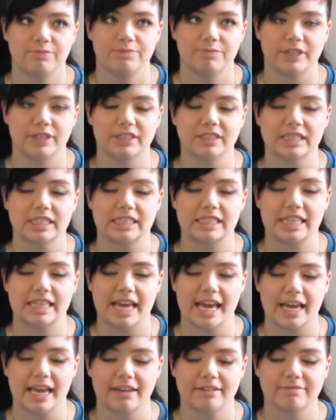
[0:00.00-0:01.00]
There's this
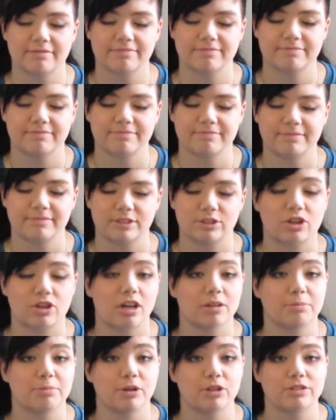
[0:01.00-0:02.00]
thing, it's
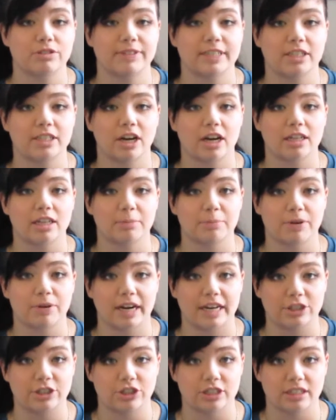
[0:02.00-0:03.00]
called post-VidCon
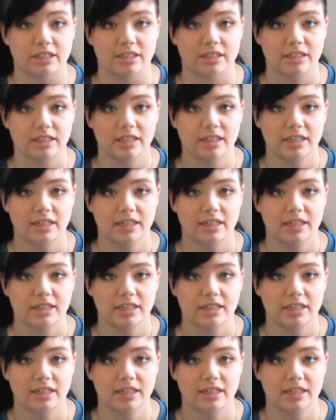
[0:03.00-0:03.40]
depression.